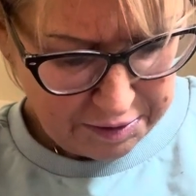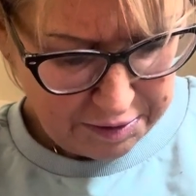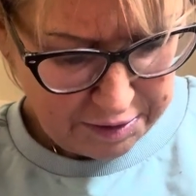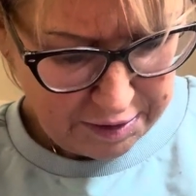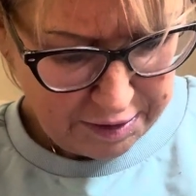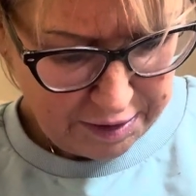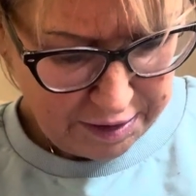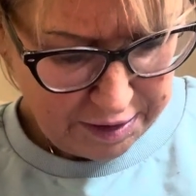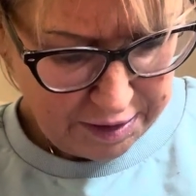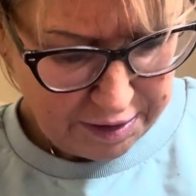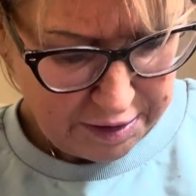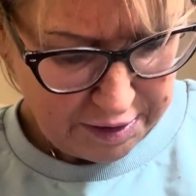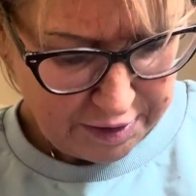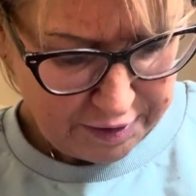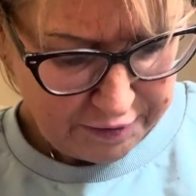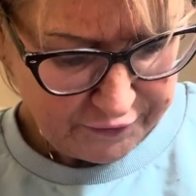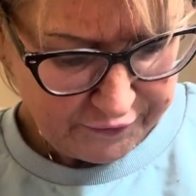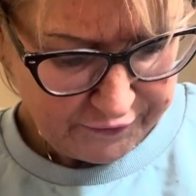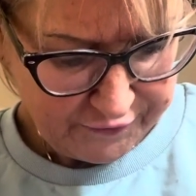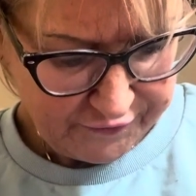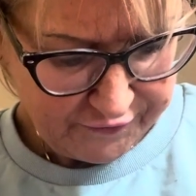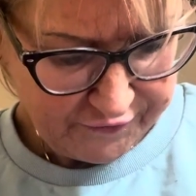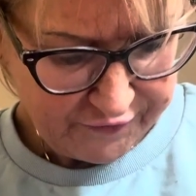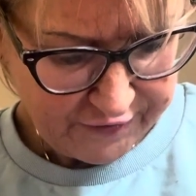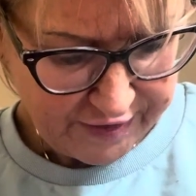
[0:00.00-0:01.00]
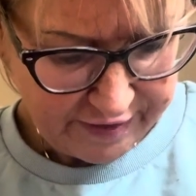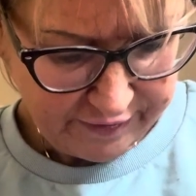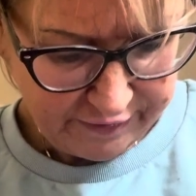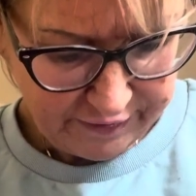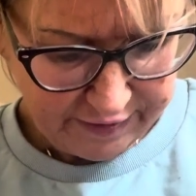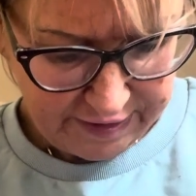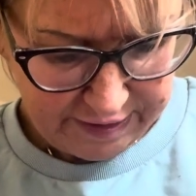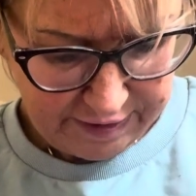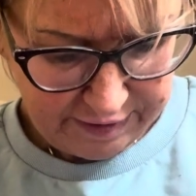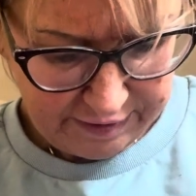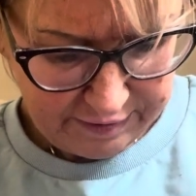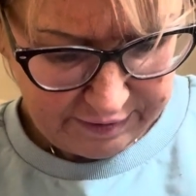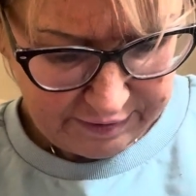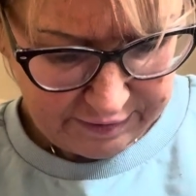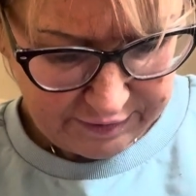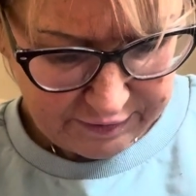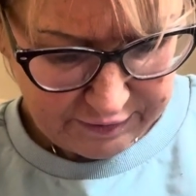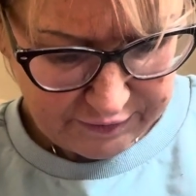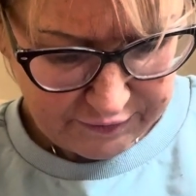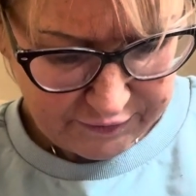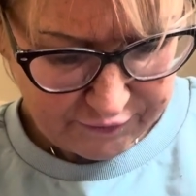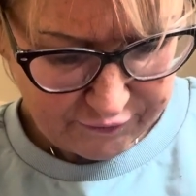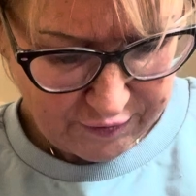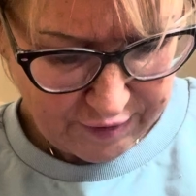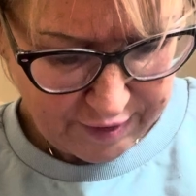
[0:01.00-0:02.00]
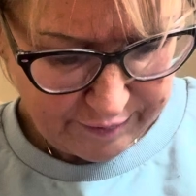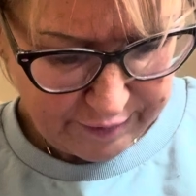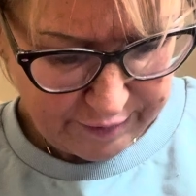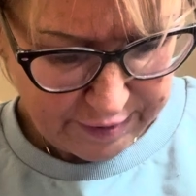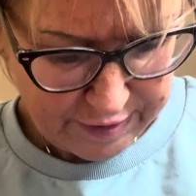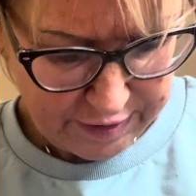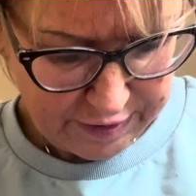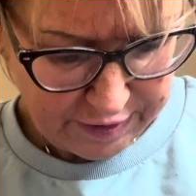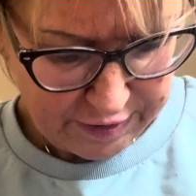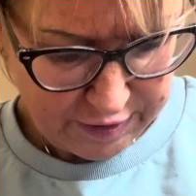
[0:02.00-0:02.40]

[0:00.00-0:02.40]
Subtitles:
And just gently scrub it.